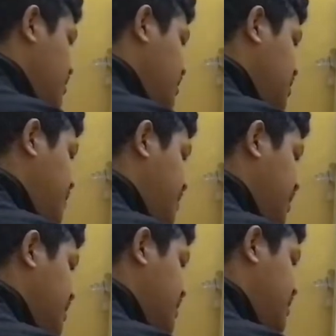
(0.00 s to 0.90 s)

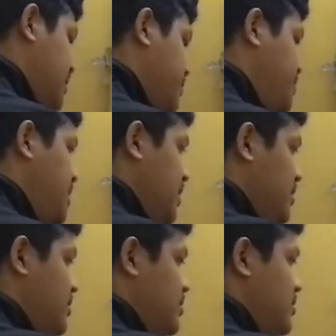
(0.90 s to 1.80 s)
replace this B
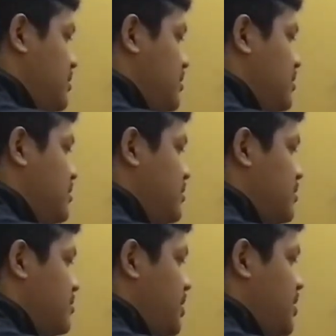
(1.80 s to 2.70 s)

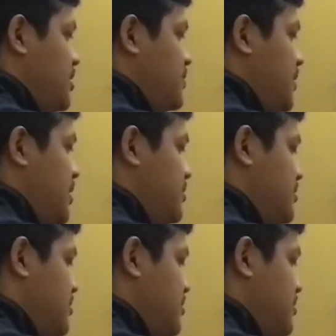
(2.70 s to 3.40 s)
by this value